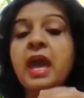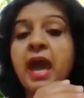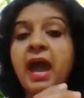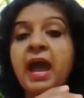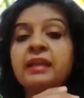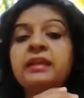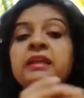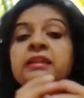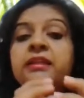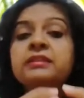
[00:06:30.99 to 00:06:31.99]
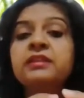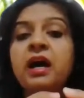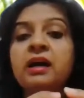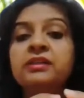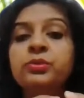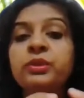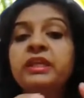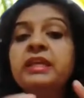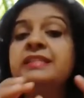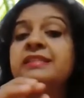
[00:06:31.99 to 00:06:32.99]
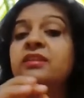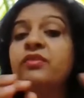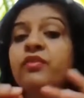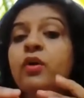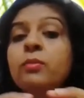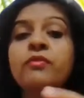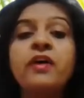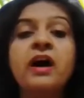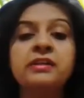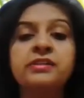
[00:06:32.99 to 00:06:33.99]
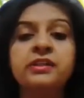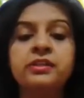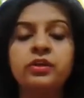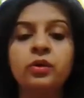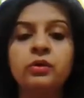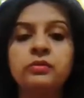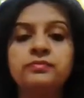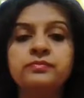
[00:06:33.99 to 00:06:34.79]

and this artery is in the form of arteriole.